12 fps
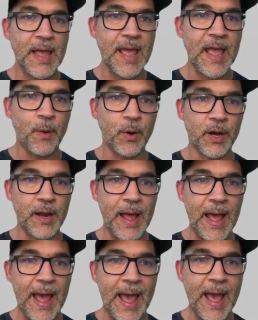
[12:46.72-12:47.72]
and we're going
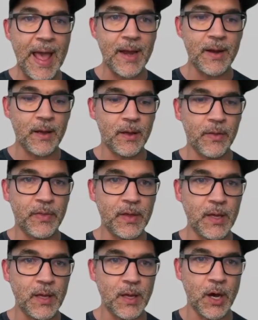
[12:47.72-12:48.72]
to add
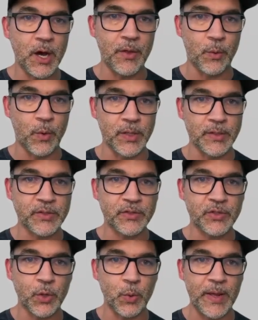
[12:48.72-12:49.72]
the other ones.
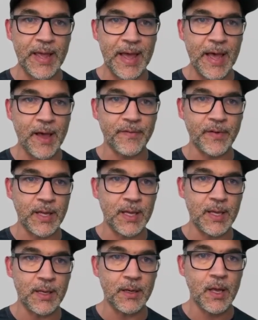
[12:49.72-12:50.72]
So we have,
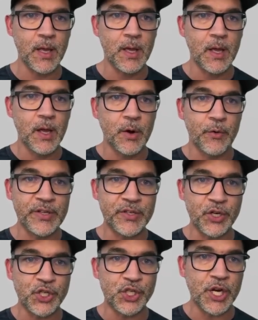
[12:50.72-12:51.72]
again,
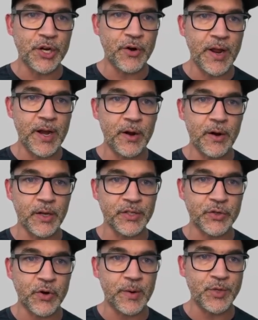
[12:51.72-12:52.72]
research generator, a
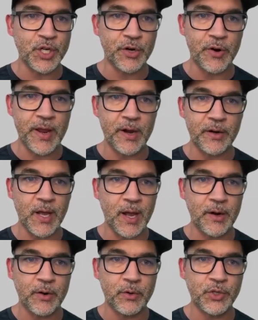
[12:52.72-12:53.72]
script generator,
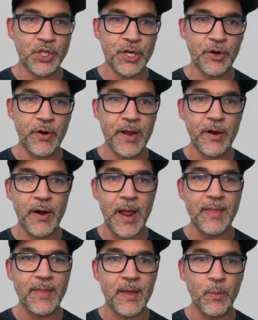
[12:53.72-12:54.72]
title generator,
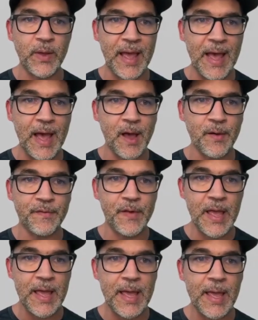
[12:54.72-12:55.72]
and then we have
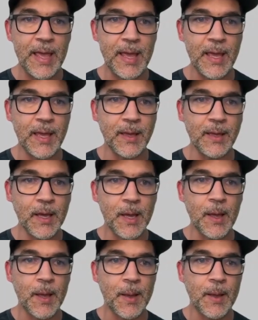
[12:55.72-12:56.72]
a
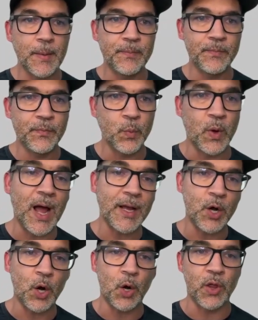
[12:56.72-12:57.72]
what I
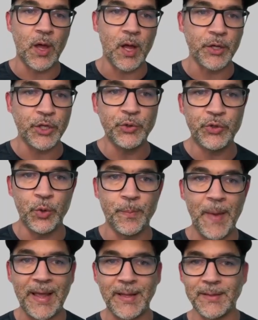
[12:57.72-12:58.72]
call the YouTube
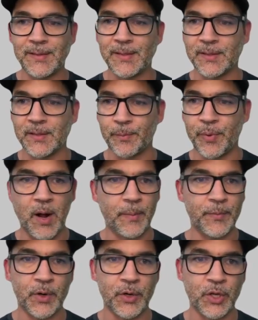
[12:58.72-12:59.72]
main system
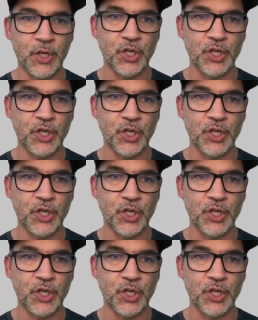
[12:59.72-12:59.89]
prompt, or you